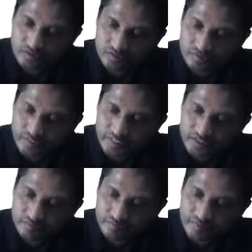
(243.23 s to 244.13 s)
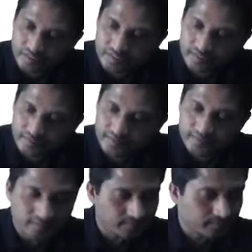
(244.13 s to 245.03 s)
true range of a function.
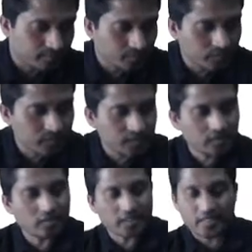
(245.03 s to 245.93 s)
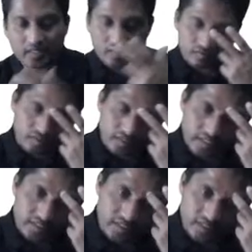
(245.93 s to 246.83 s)
Right, now
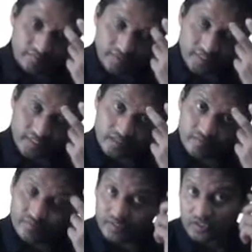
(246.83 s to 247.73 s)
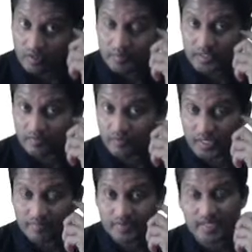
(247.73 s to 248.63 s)
let's say if I take the first option, for every